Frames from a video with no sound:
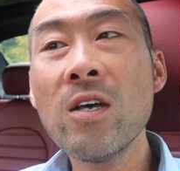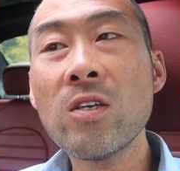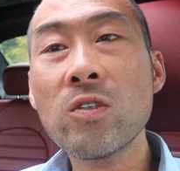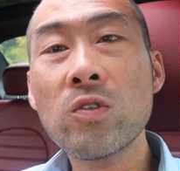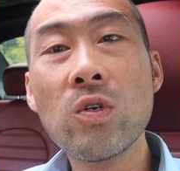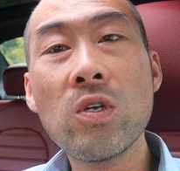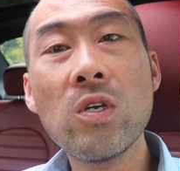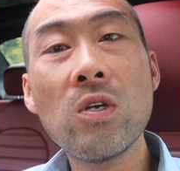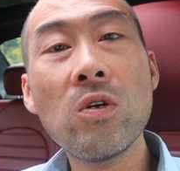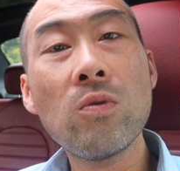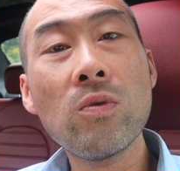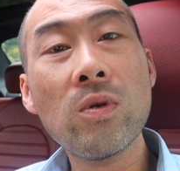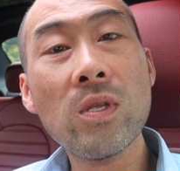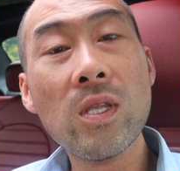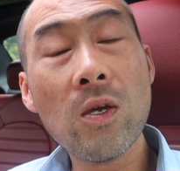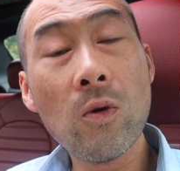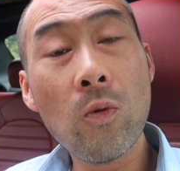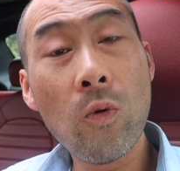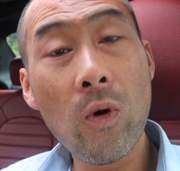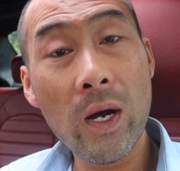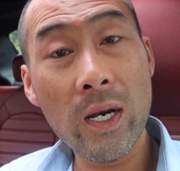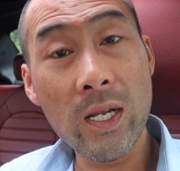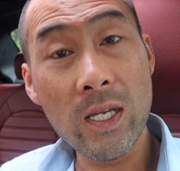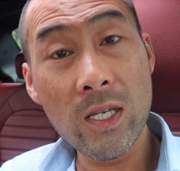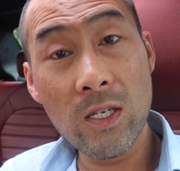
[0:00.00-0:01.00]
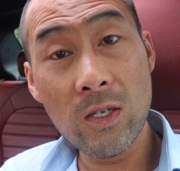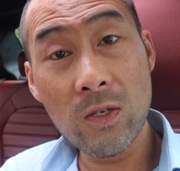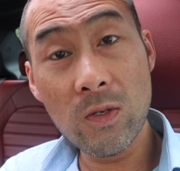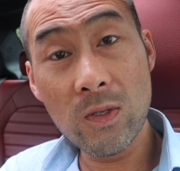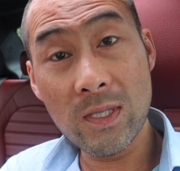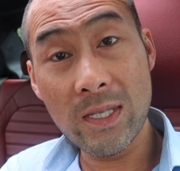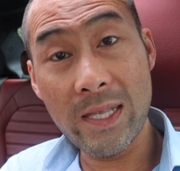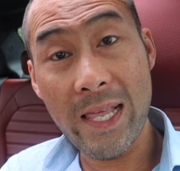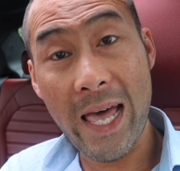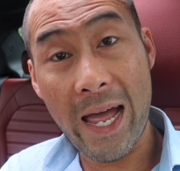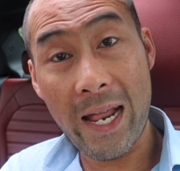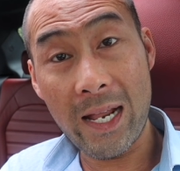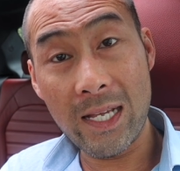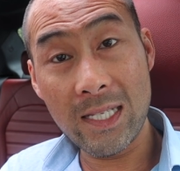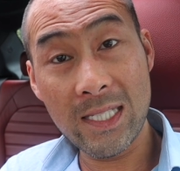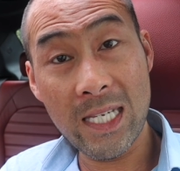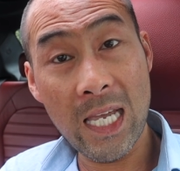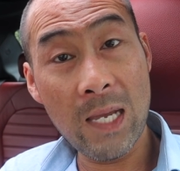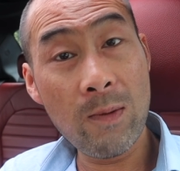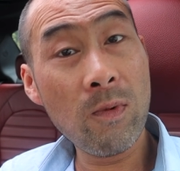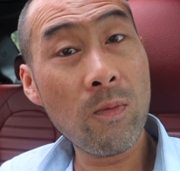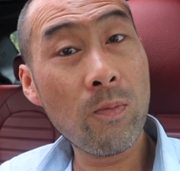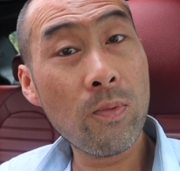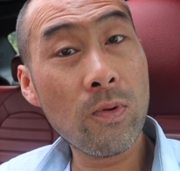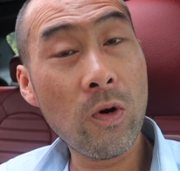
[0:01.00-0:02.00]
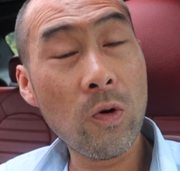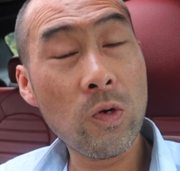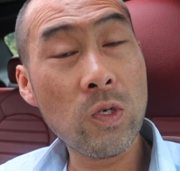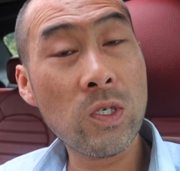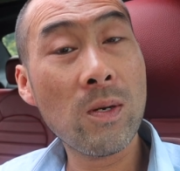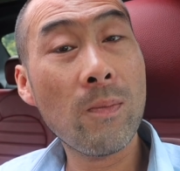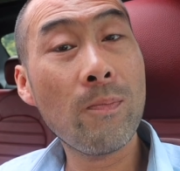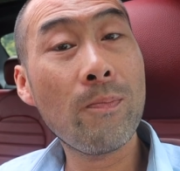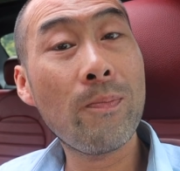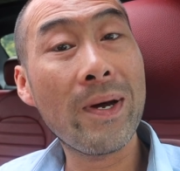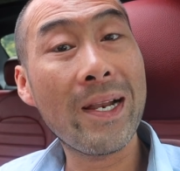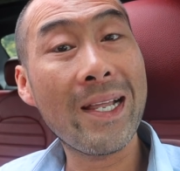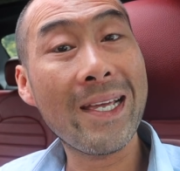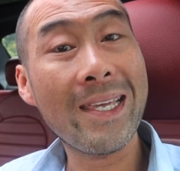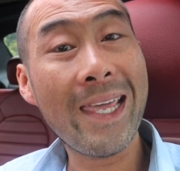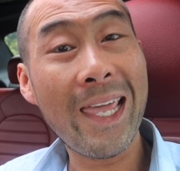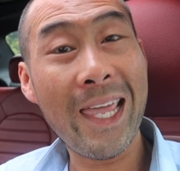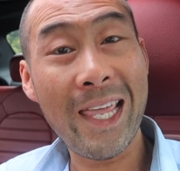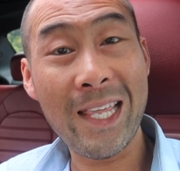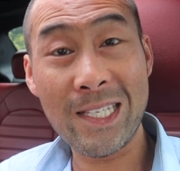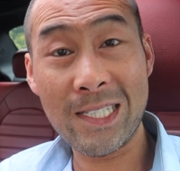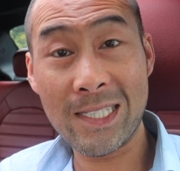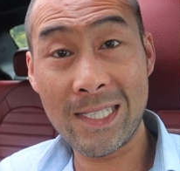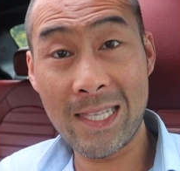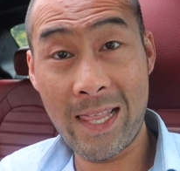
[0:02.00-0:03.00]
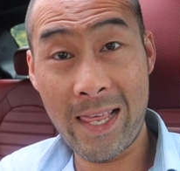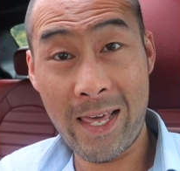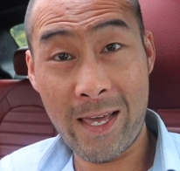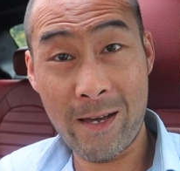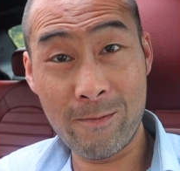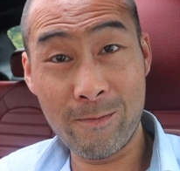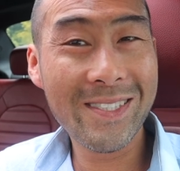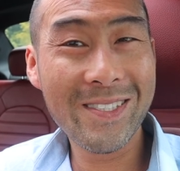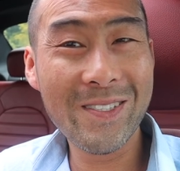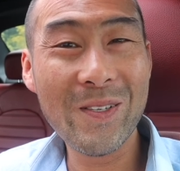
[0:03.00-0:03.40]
So you really want to use that same approach, but against them.